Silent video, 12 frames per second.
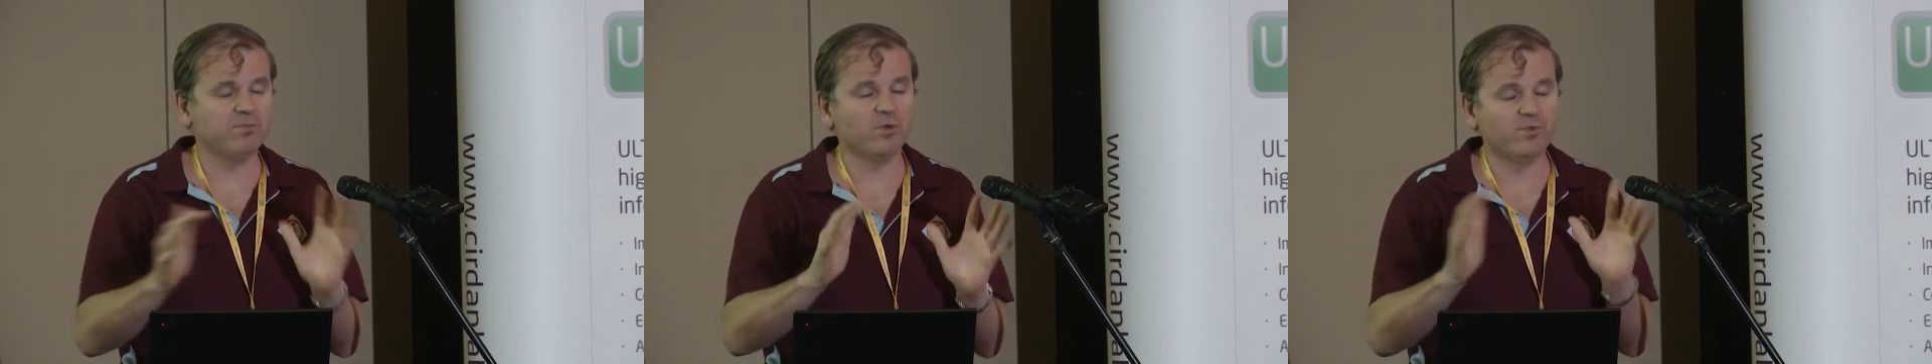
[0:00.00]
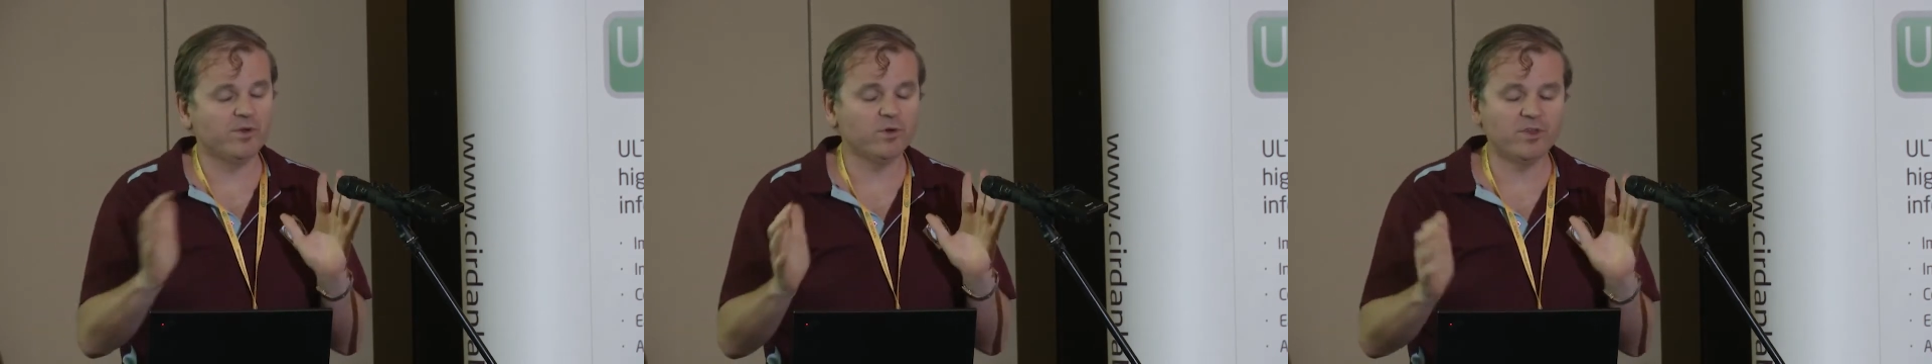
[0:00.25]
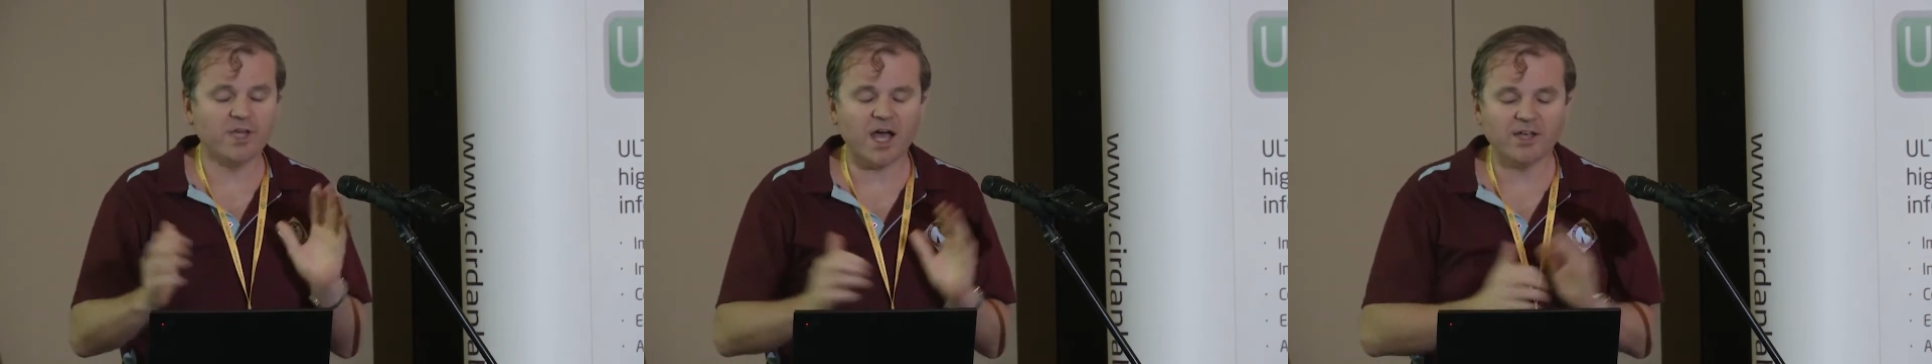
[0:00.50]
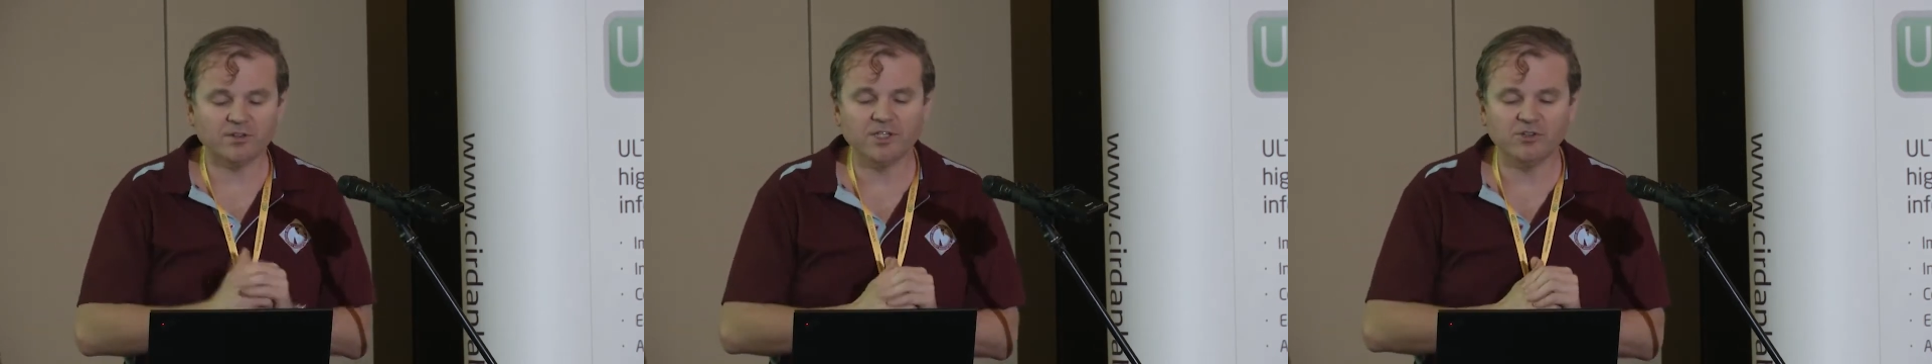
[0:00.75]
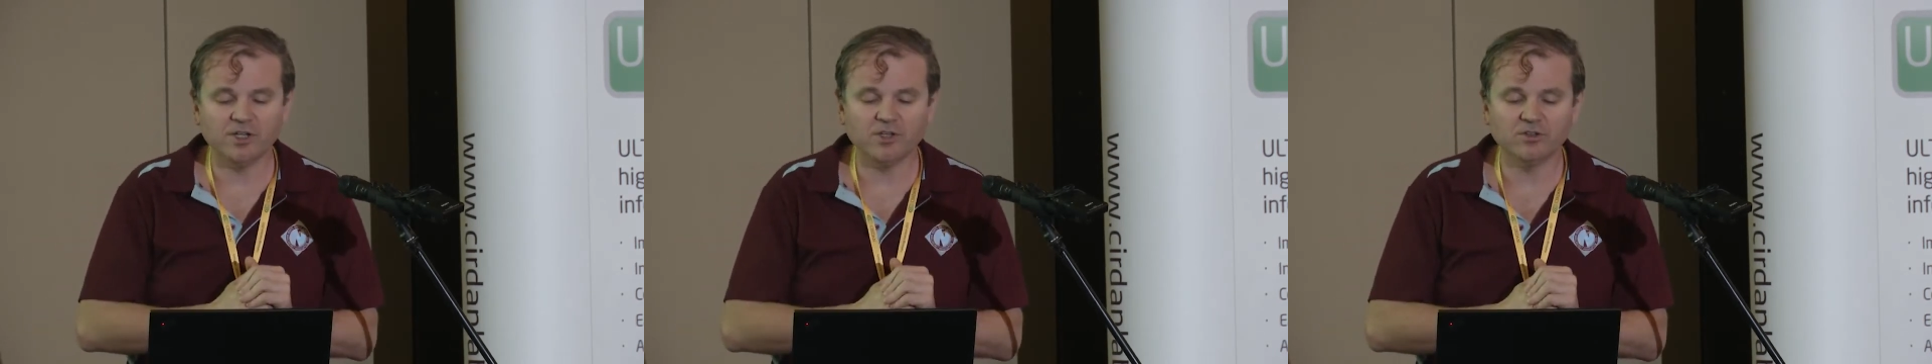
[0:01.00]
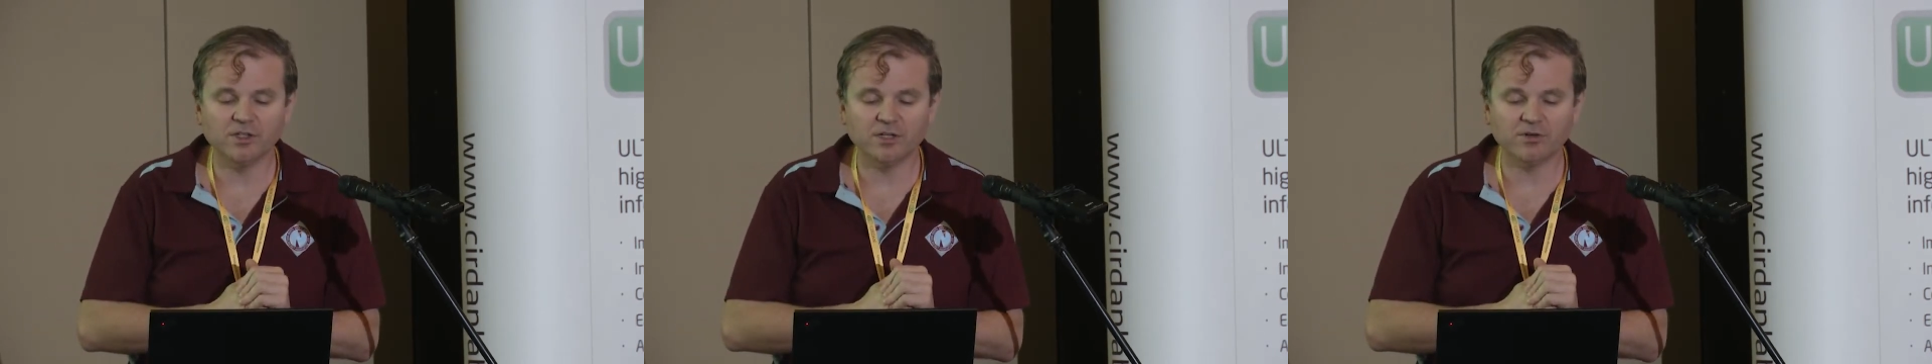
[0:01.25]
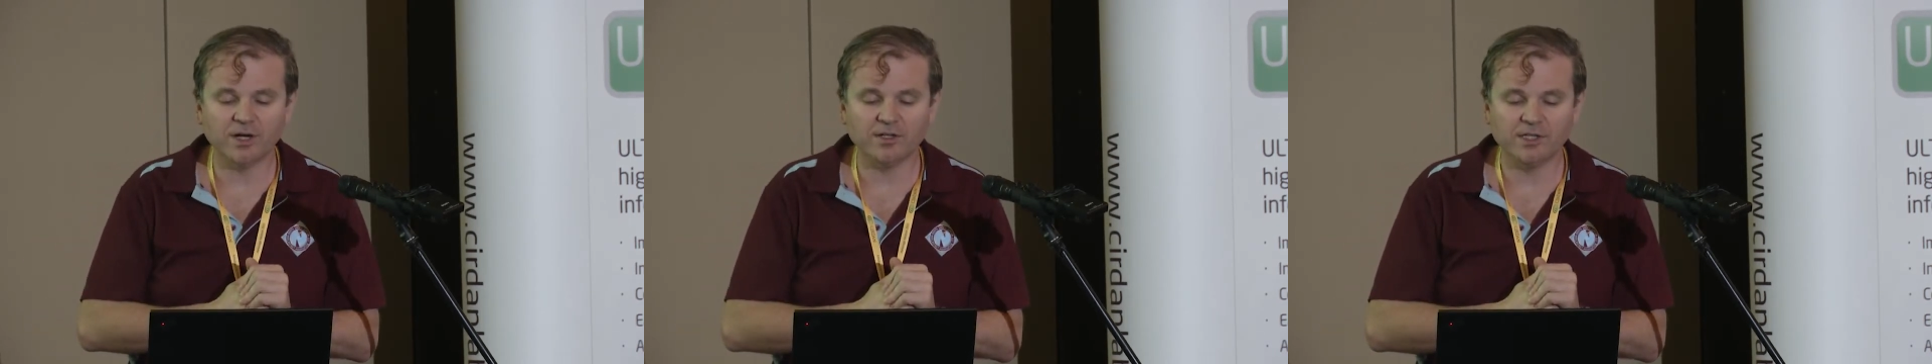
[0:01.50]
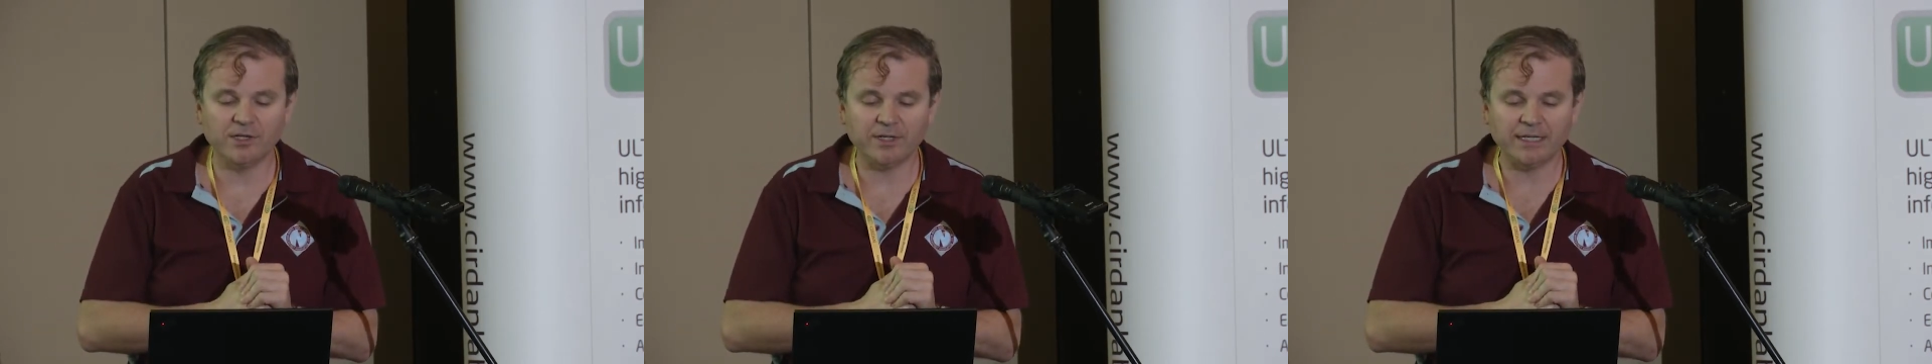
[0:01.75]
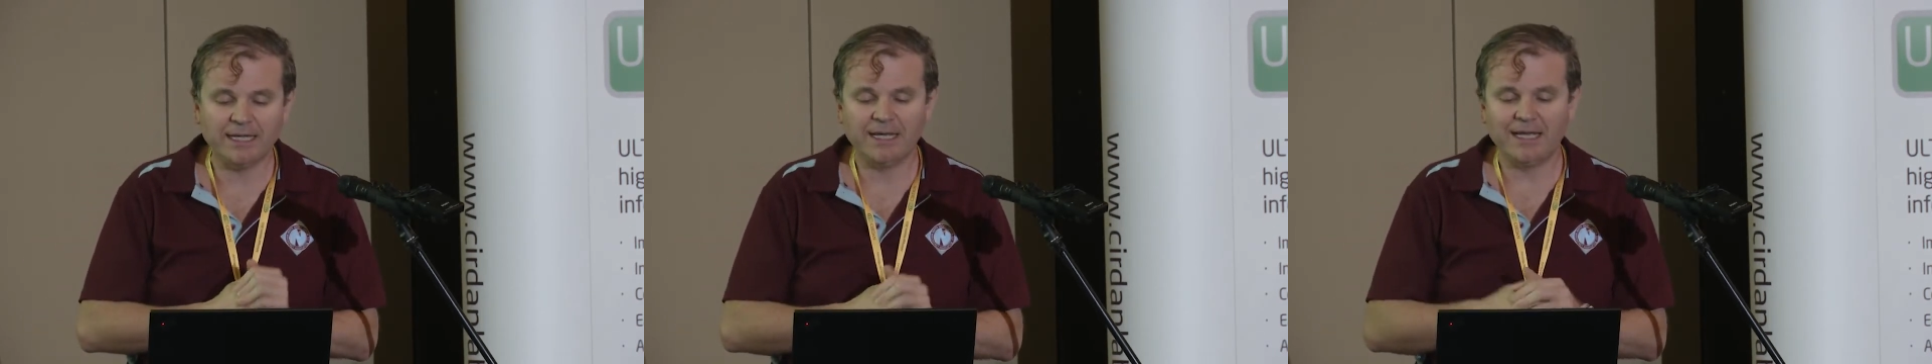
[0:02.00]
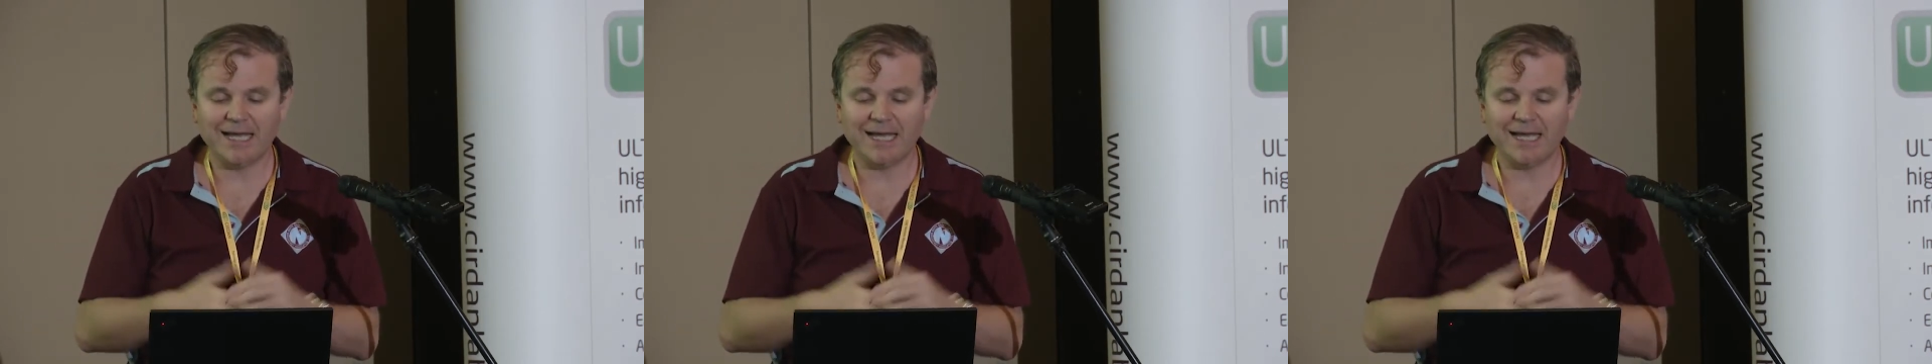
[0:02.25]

fulfil the ICGC criteria.